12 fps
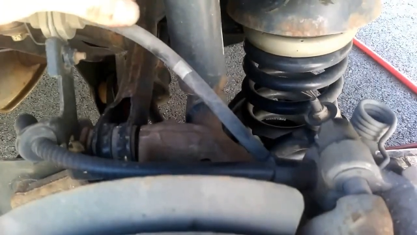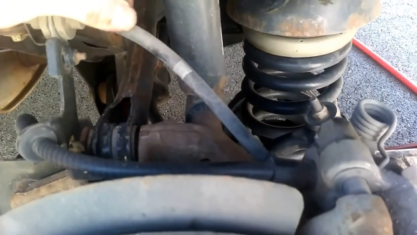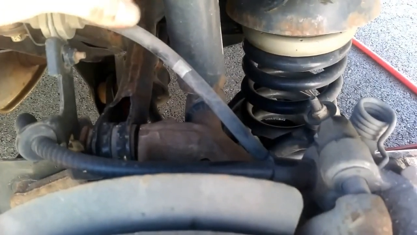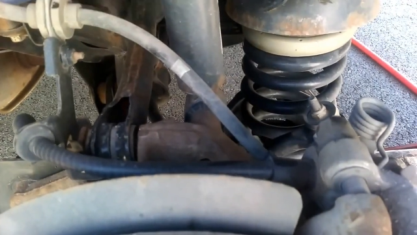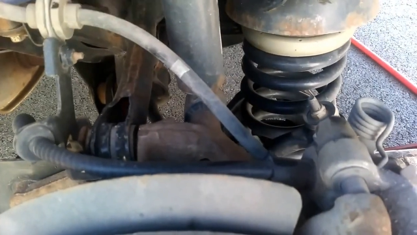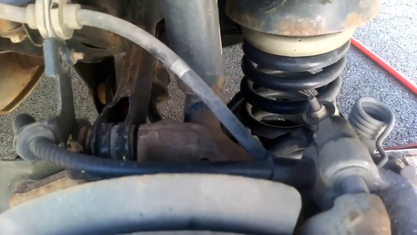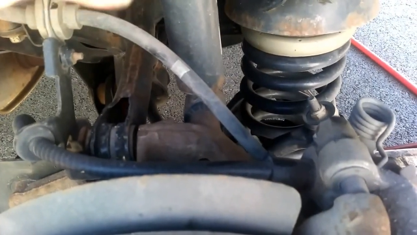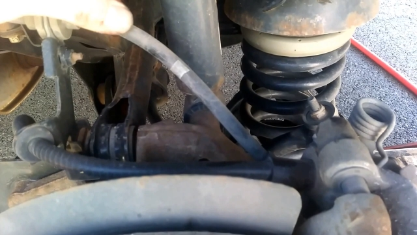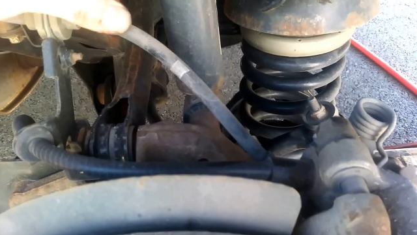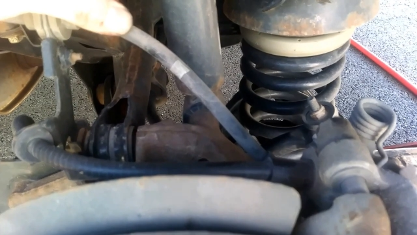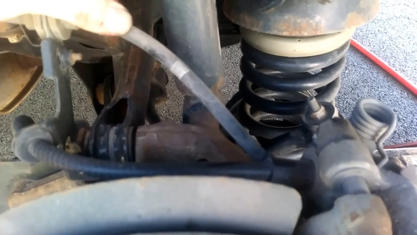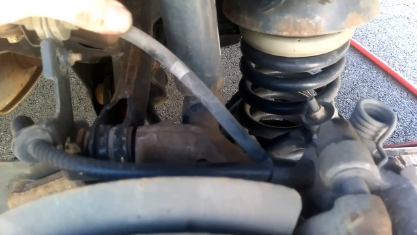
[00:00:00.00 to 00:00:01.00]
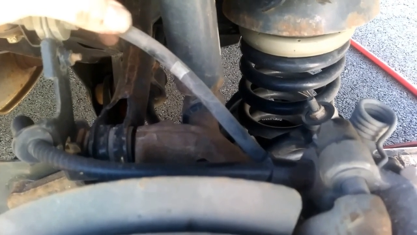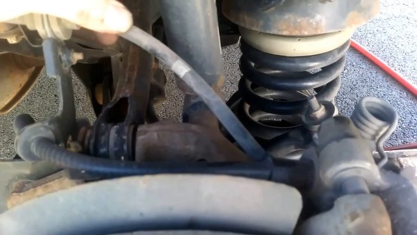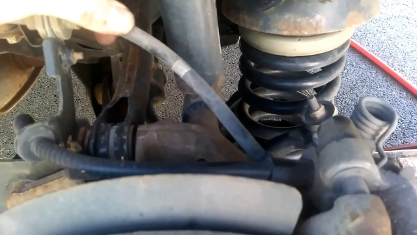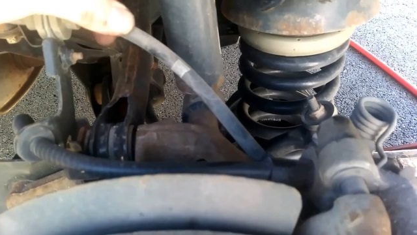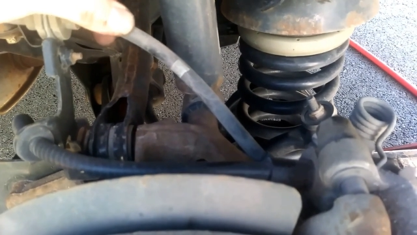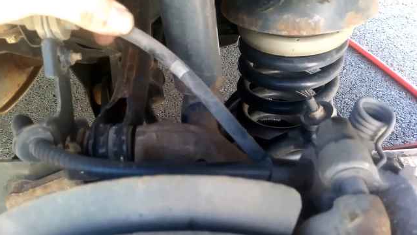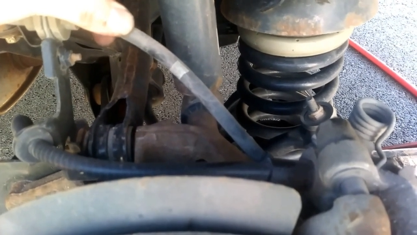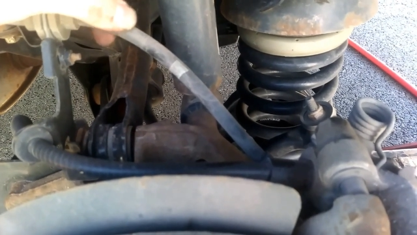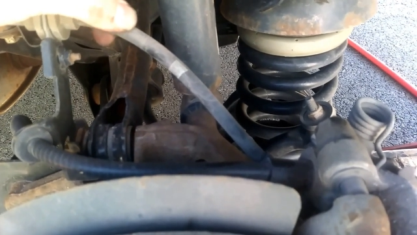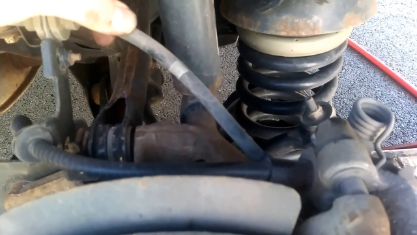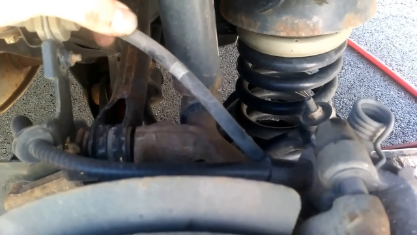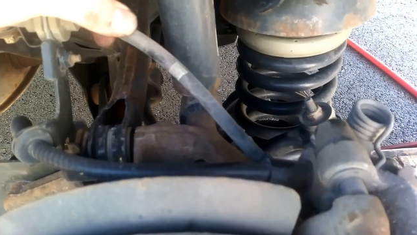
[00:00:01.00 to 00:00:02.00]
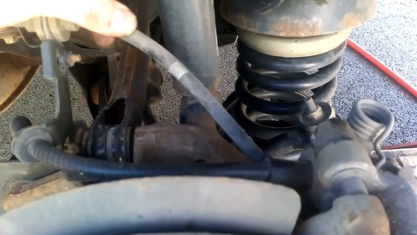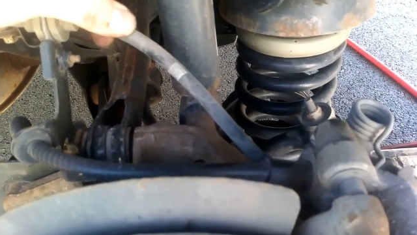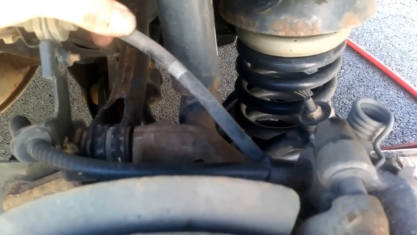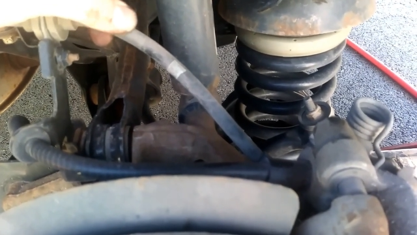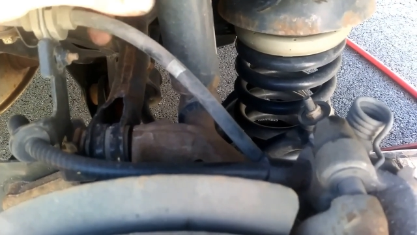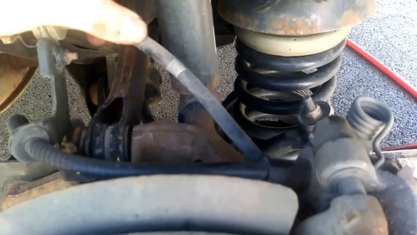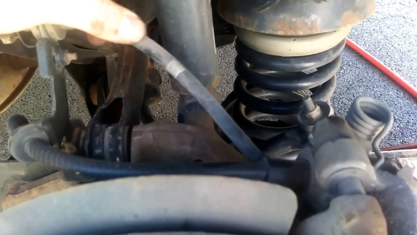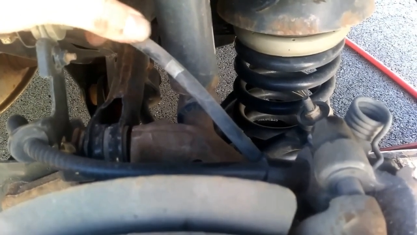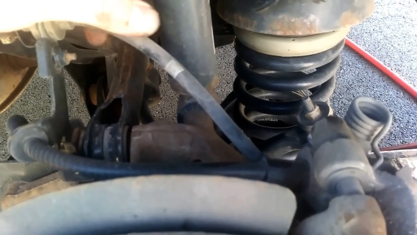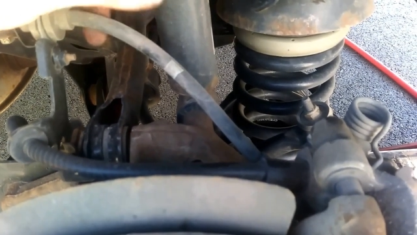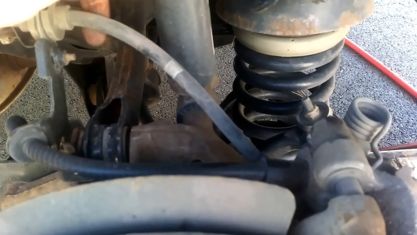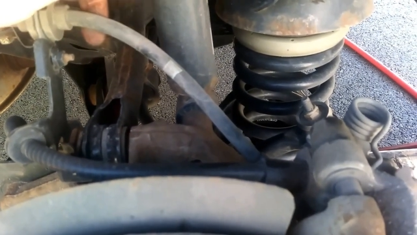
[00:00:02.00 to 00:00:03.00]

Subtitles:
Nobody's mouth can be seen.